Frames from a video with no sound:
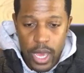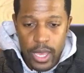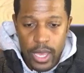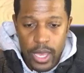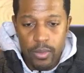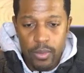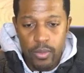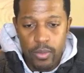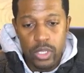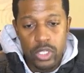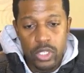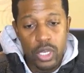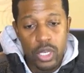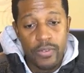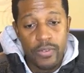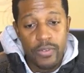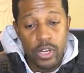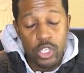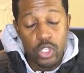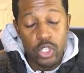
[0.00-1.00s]
When you turn your
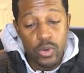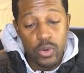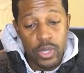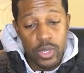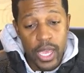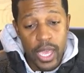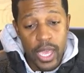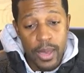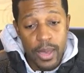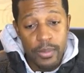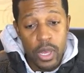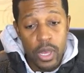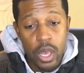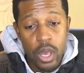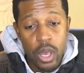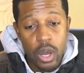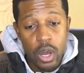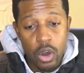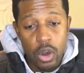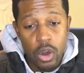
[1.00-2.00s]
virtual cam
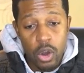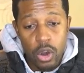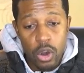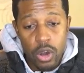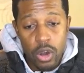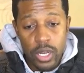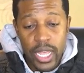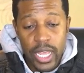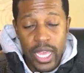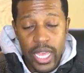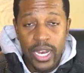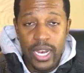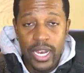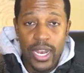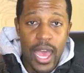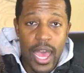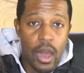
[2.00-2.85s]
on, it allows